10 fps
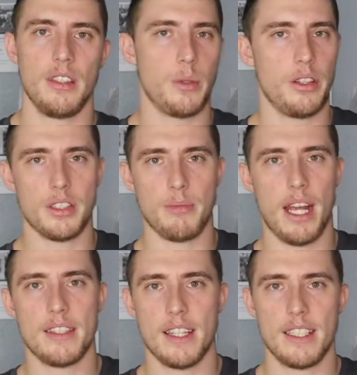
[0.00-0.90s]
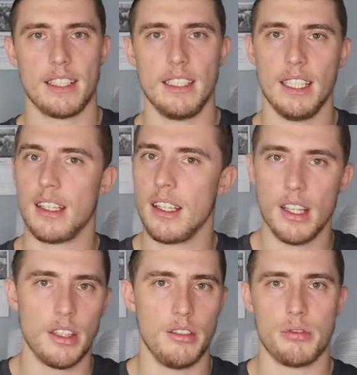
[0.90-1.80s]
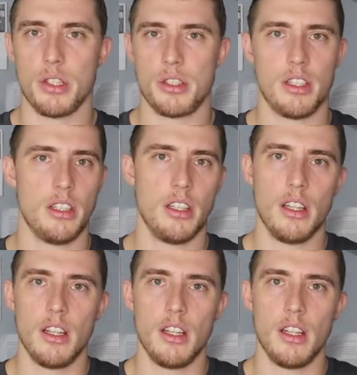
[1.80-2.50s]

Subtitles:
whether it's mindset, technique, nutrition,